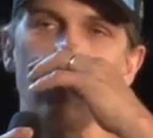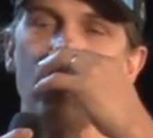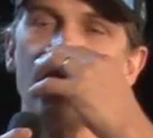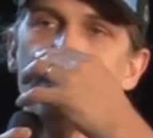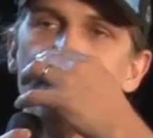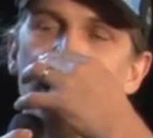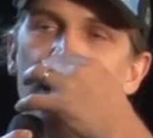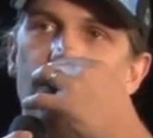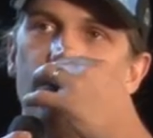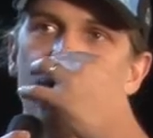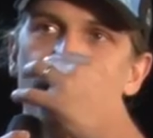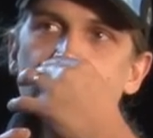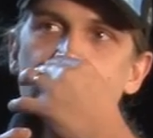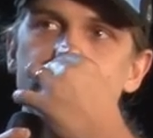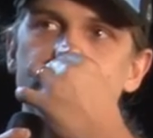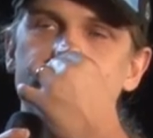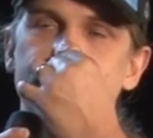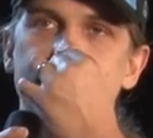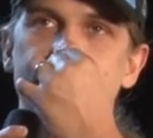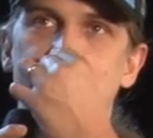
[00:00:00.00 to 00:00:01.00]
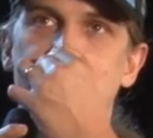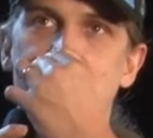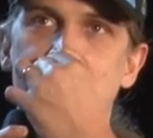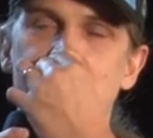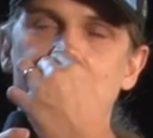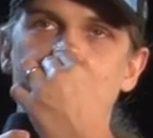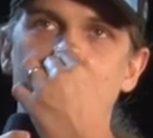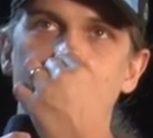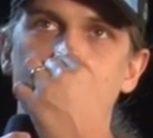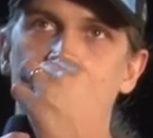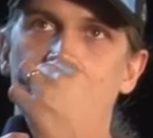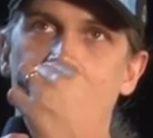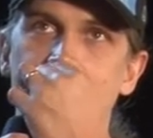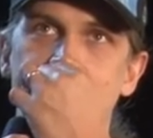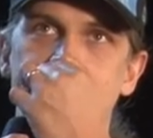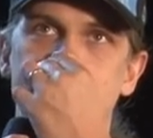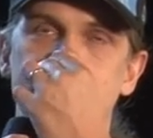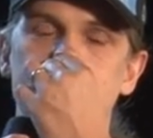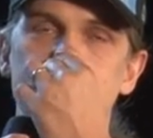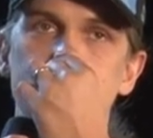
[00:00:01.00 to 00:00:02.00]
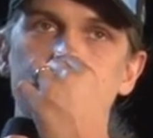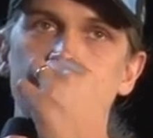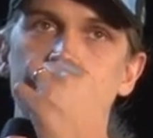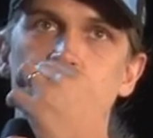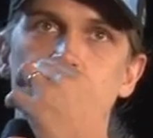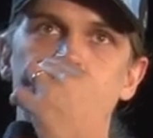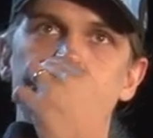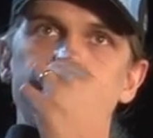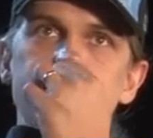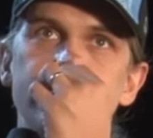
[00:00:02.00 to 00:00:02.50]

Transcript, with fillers: Well, no, because he likes to.